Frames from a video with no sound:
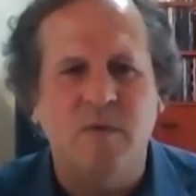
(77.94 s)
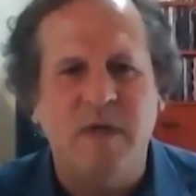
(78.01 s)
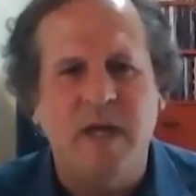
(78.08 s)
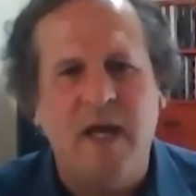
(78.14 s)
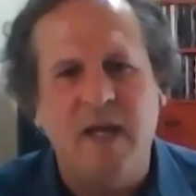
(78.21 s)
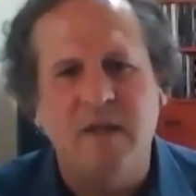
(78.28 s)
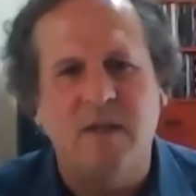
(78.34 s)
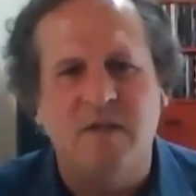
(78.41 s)
we
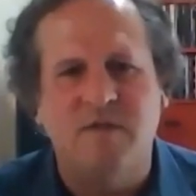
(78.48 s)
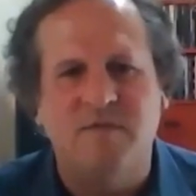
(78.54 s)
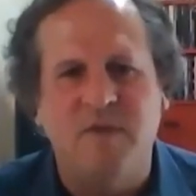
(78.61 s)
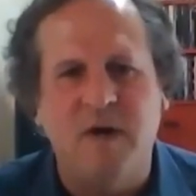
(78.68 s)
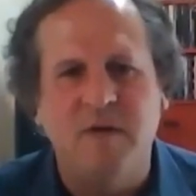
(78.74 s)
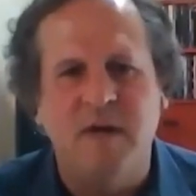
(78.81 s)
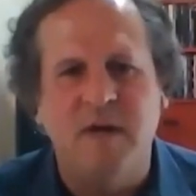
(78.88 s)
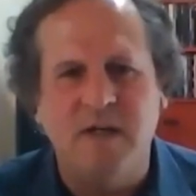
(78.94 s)
had this
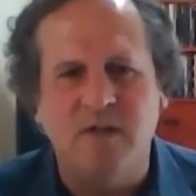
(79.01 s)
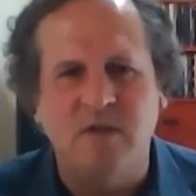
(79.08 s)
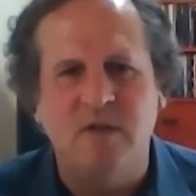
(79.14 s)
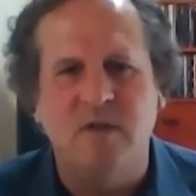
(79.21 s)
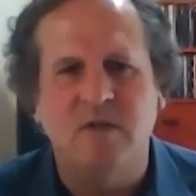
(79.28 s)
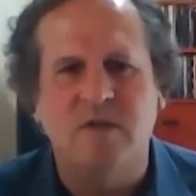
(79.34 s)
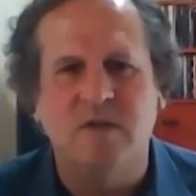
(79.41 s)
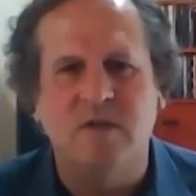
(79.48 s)

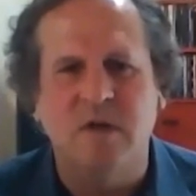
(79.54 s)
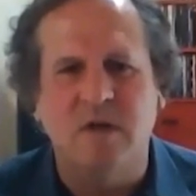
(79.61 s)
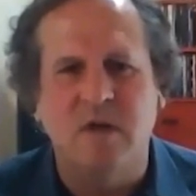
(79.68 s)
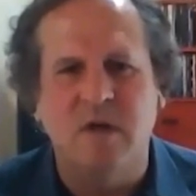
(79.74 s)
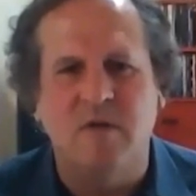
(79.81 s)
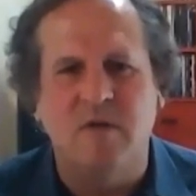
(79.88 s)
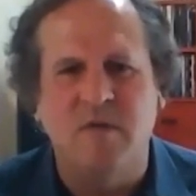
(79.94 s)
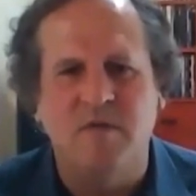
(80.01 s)
foundational
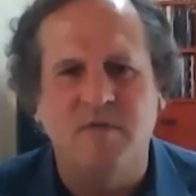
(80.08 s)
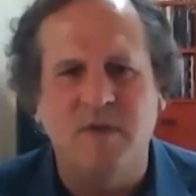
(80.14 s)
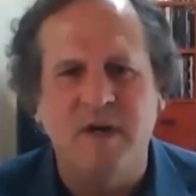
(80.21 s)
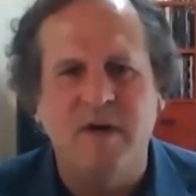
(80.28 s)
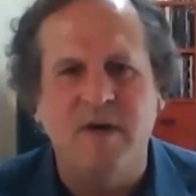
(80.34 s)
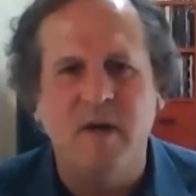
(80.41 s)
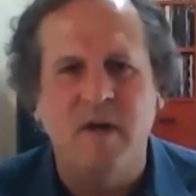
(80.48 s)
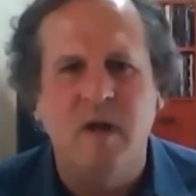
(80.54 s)
circuit of a
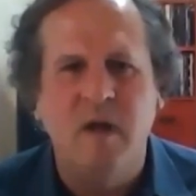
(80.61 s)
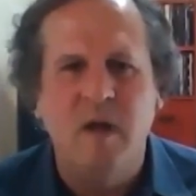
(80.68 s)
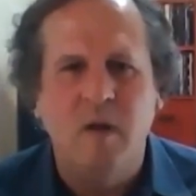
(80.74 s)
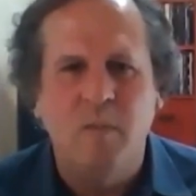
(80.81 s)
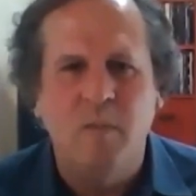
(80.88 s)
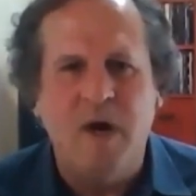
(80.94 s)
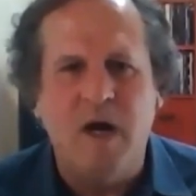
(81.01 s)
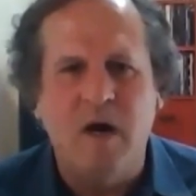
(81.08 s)
very
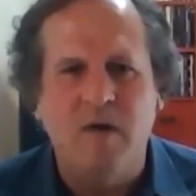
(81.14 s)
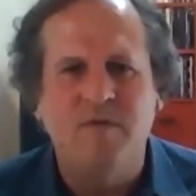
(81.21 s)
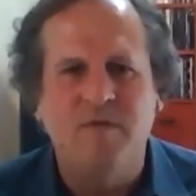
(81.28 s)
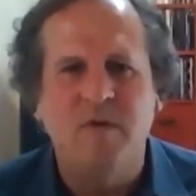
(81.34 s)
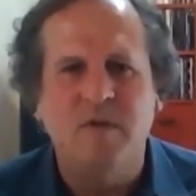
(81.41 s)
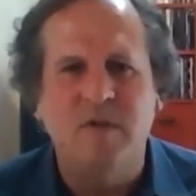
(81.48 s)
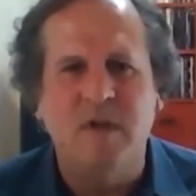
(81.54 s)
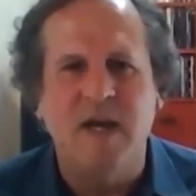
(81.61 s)

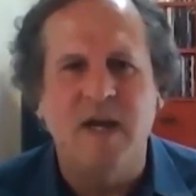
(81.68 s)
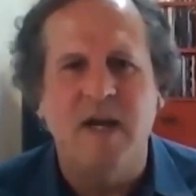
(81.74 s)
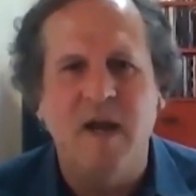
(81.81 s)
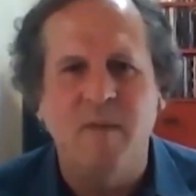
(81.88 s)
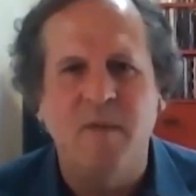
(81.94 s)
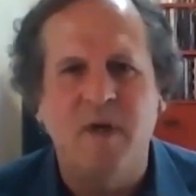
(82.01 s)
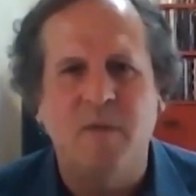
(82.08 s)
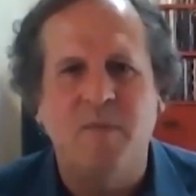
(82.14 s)
powerful
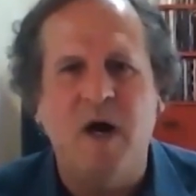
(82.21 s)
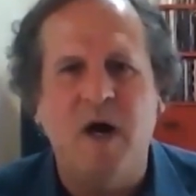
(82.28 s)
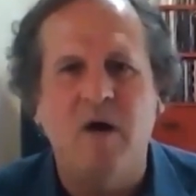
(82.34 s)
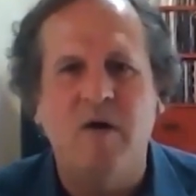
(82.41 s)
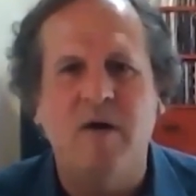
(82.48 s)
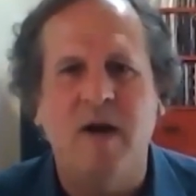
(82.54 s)
dynamic power